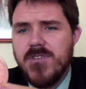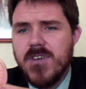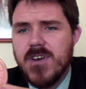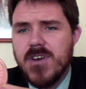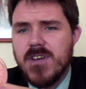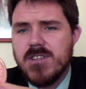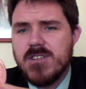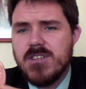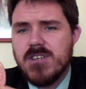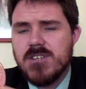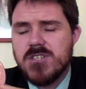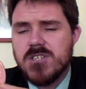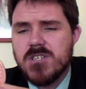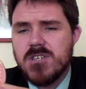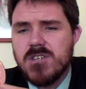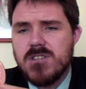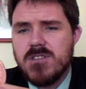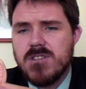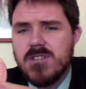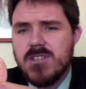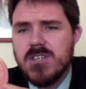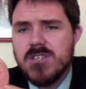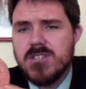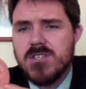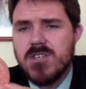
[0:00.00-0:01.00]
I think
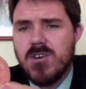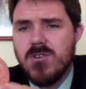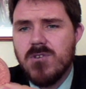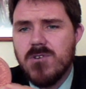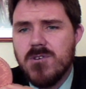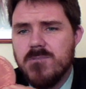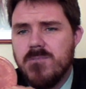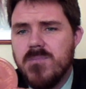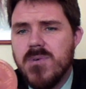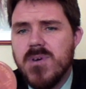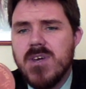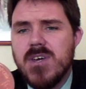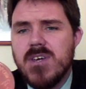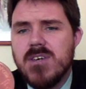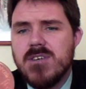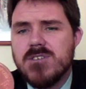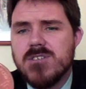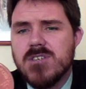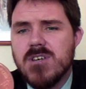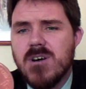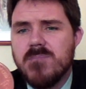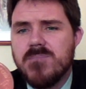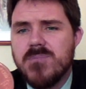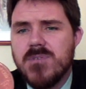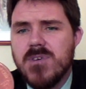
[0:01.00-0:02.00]
this could
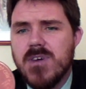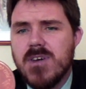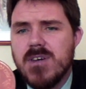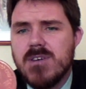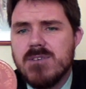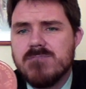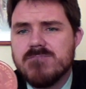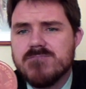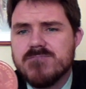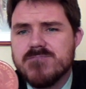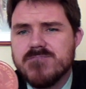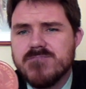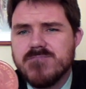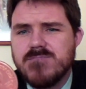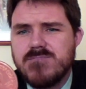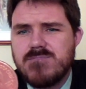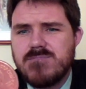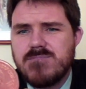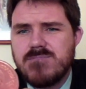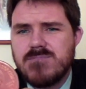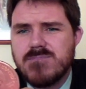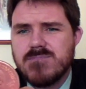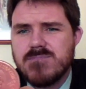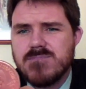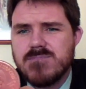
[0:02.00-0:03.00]
be something,
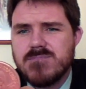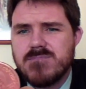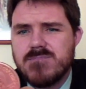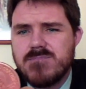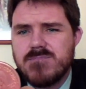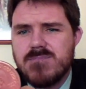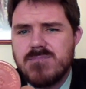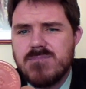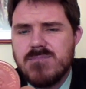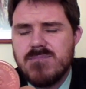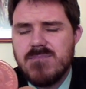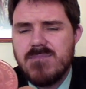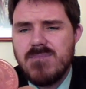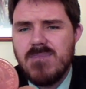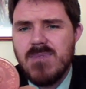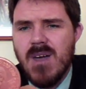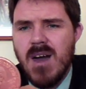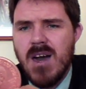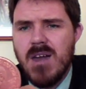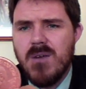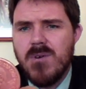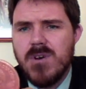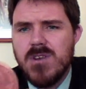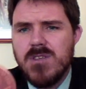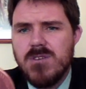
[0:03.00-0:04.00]

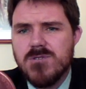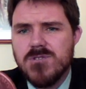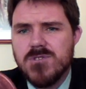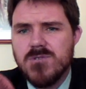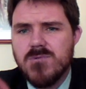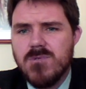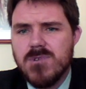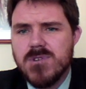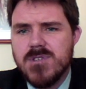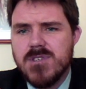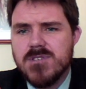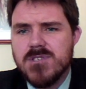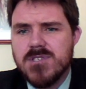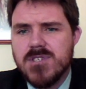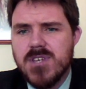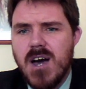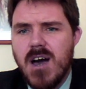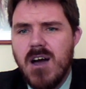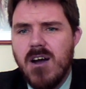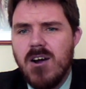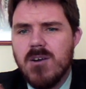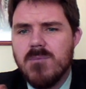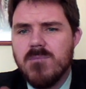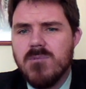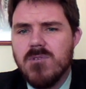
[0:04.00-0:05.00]
I don't want to use the word
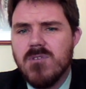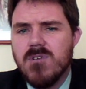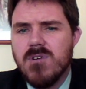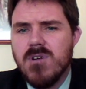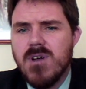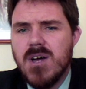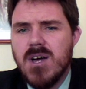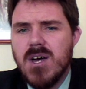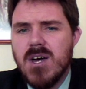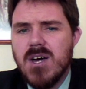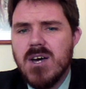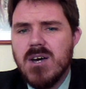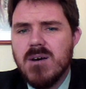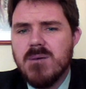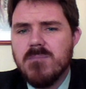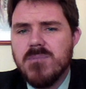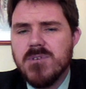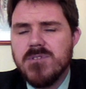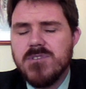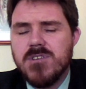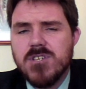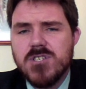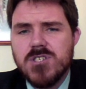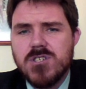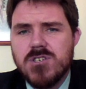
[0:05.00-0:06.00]
desirable,
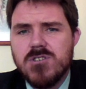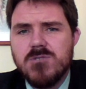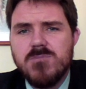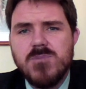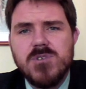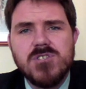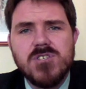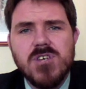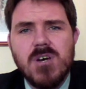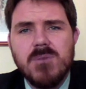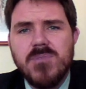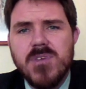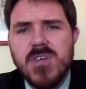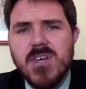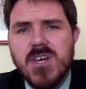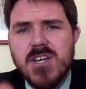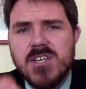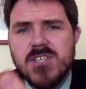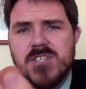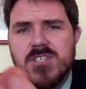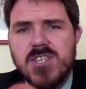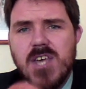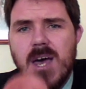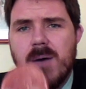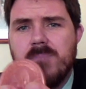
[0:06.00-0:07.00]
but this could be
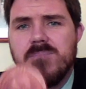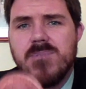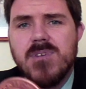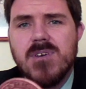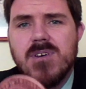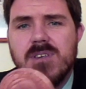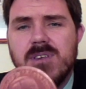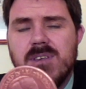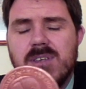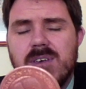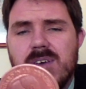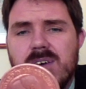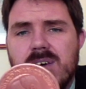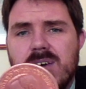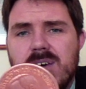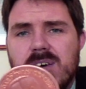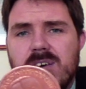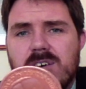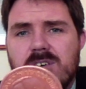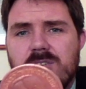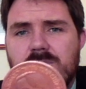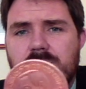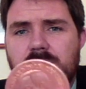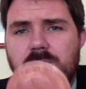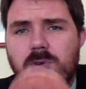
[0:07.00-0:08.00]
something accepted
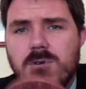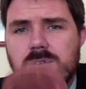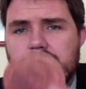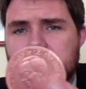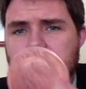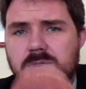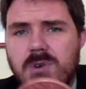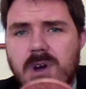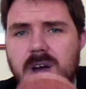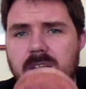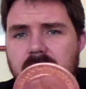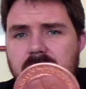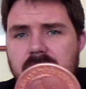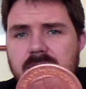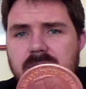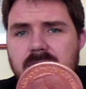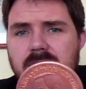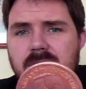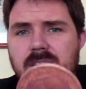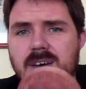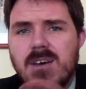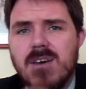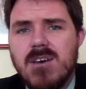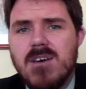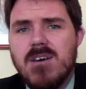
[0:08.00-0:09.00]
for
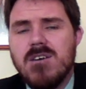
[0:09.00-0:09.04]
trade.